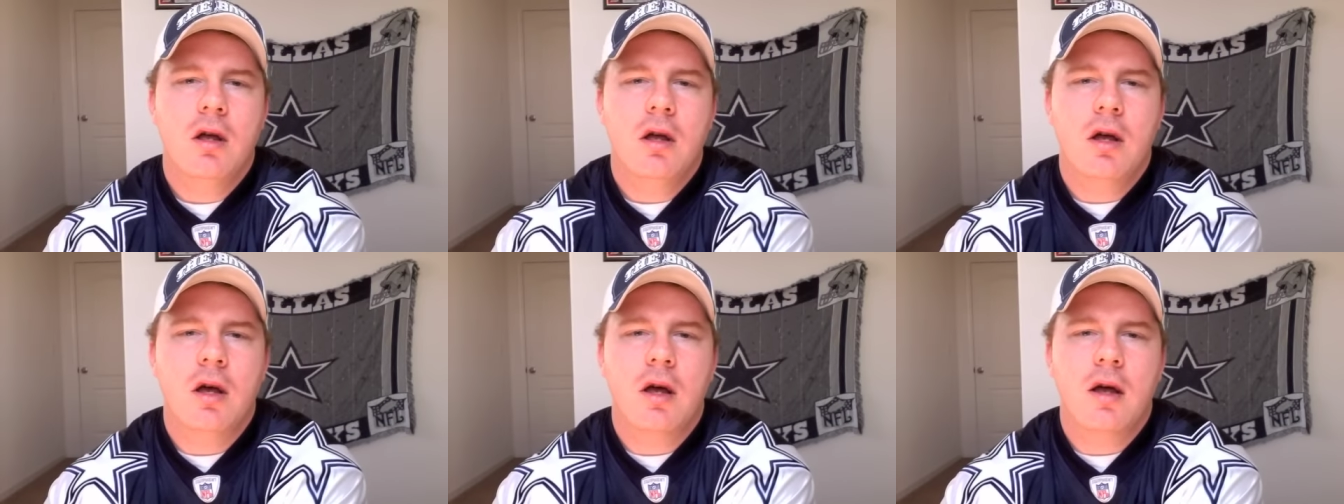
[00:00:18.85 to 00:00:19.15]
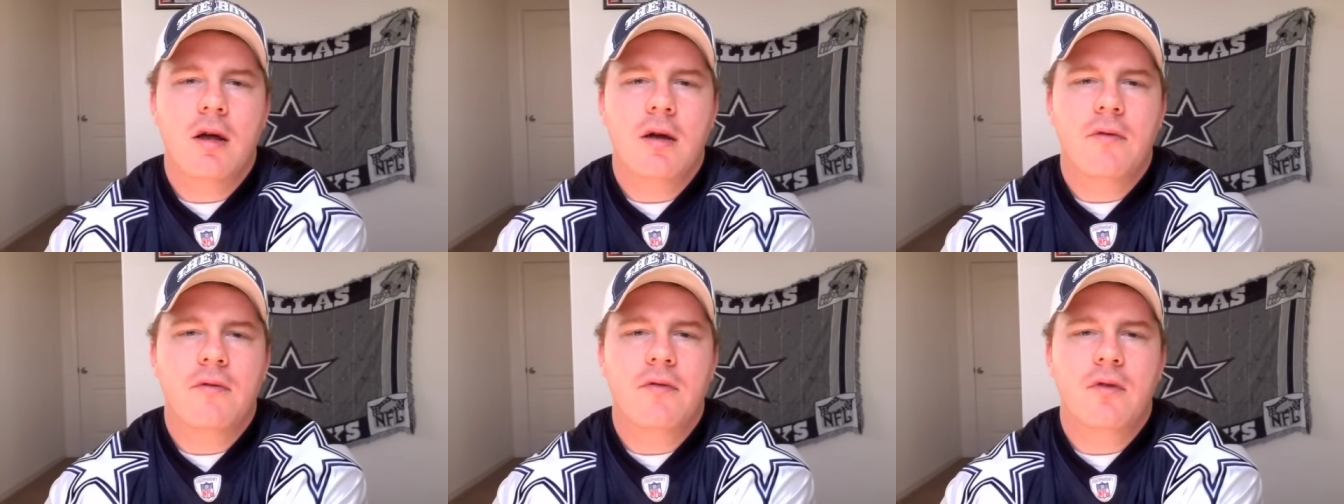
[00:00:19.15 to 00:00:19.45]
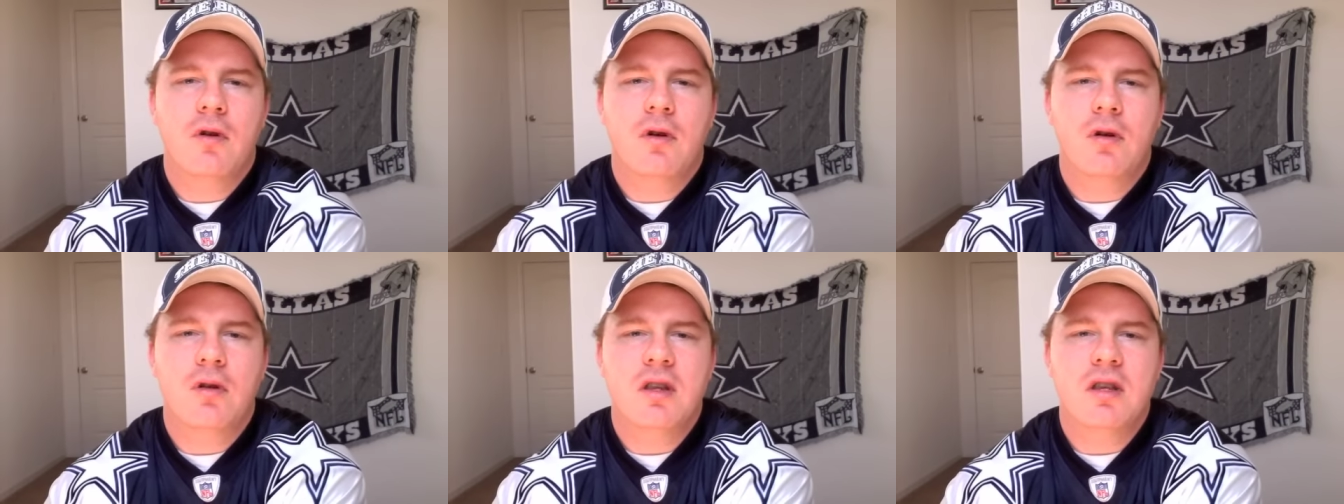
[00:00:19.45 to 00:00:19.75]
uh,
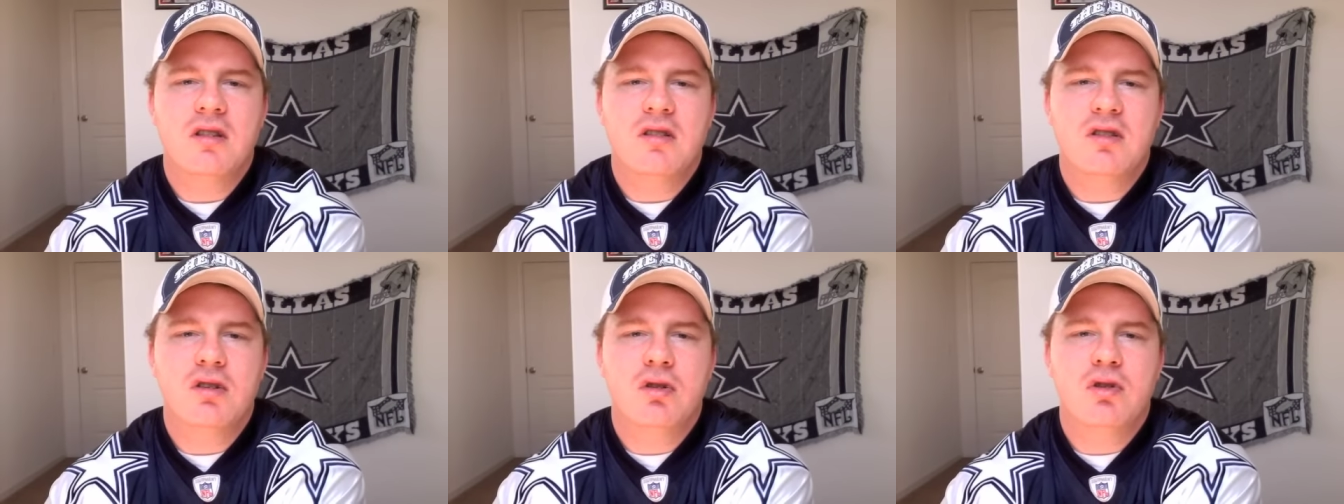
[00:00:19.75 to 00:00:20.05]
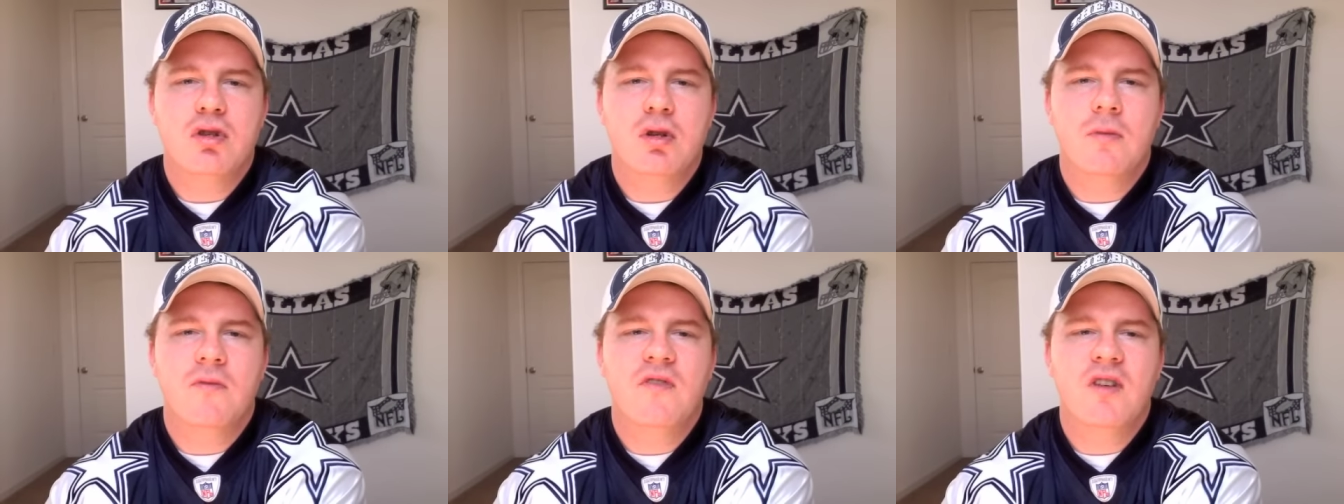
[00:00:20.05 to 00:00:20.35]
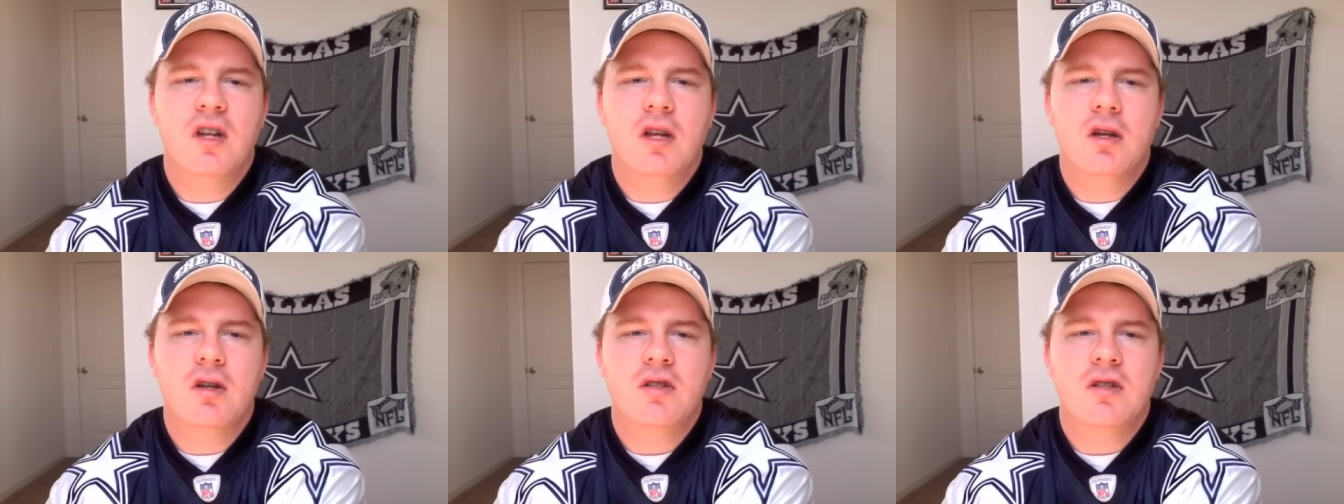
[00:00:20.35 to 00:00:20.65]
for these YouTube
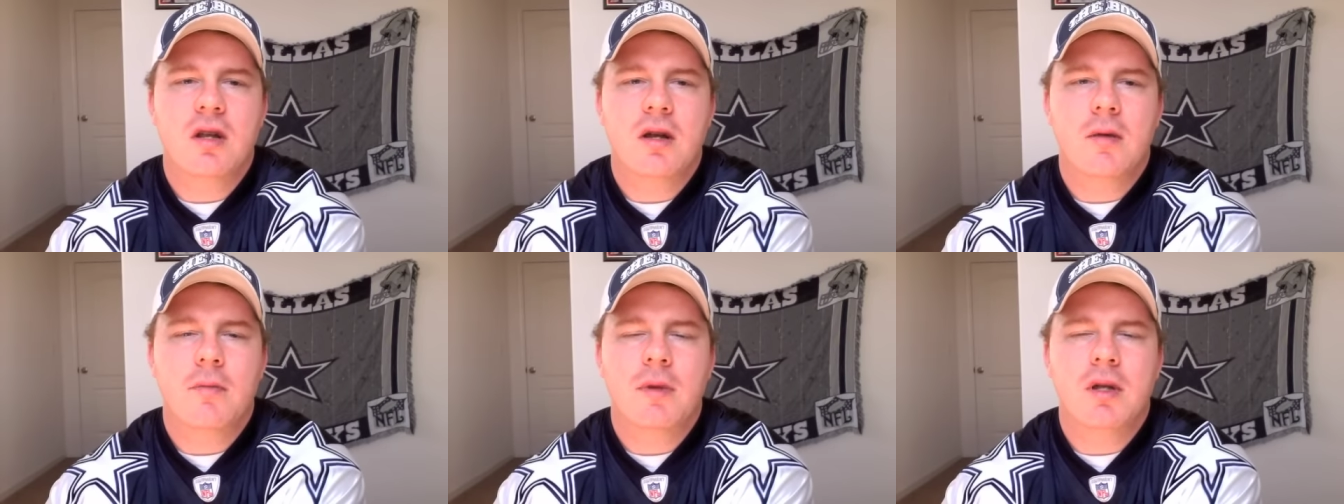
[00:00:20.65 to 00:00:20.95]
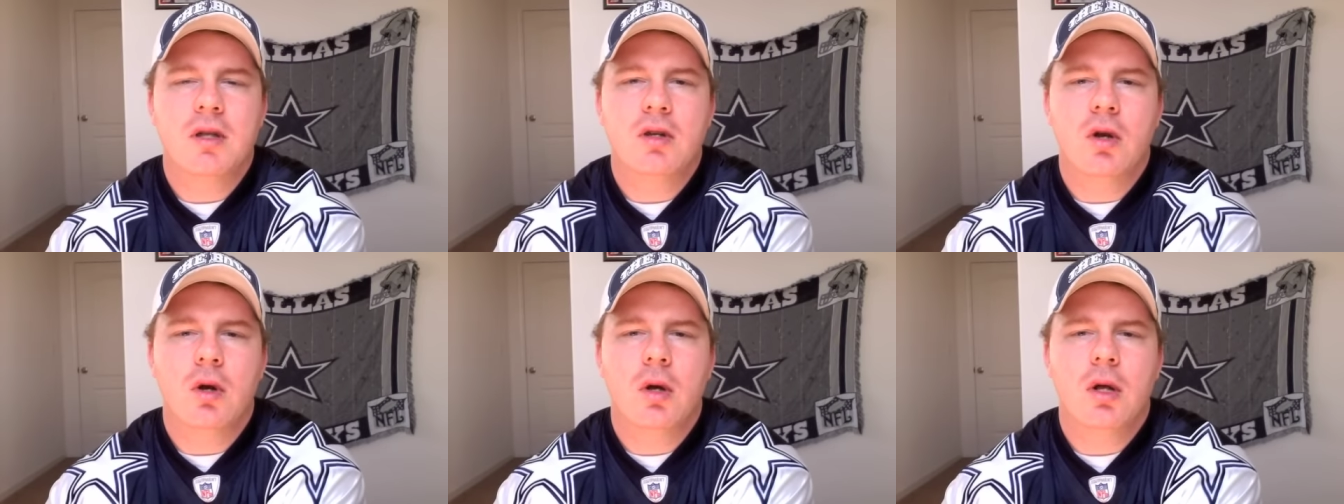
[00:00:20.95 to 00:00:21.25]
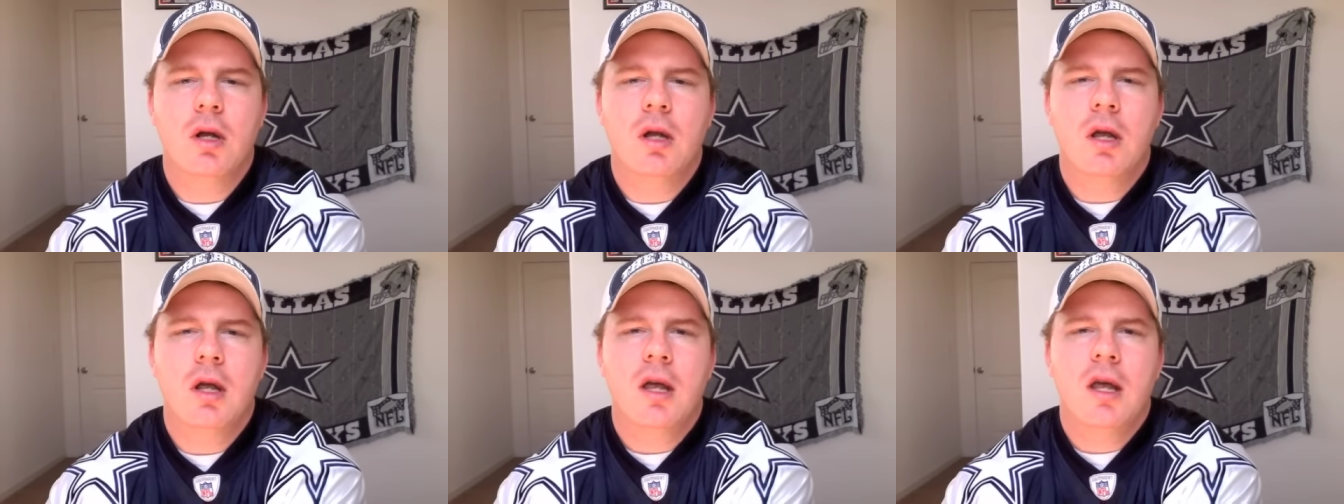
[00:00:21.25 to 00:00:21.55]
videos that I've been doing.